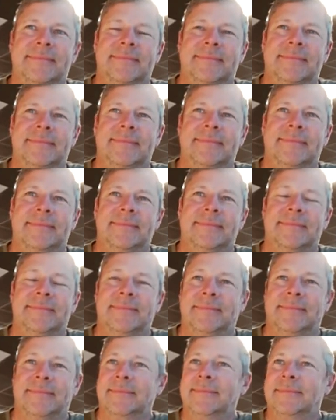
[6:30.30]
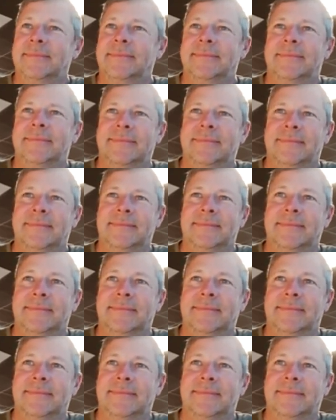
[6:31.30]

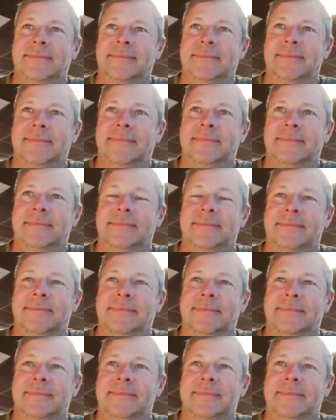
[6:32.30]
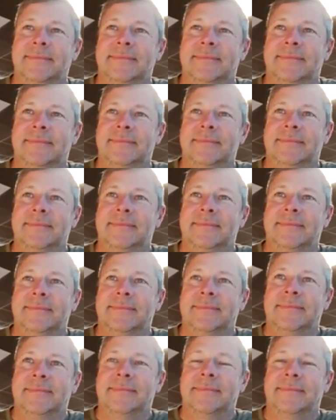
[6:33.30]

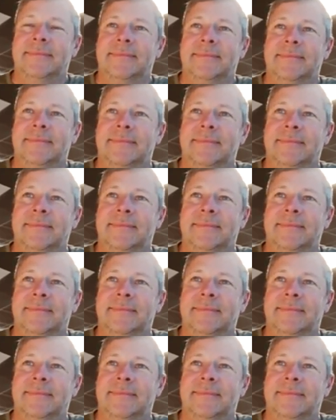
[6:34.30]
This person isn't speaking.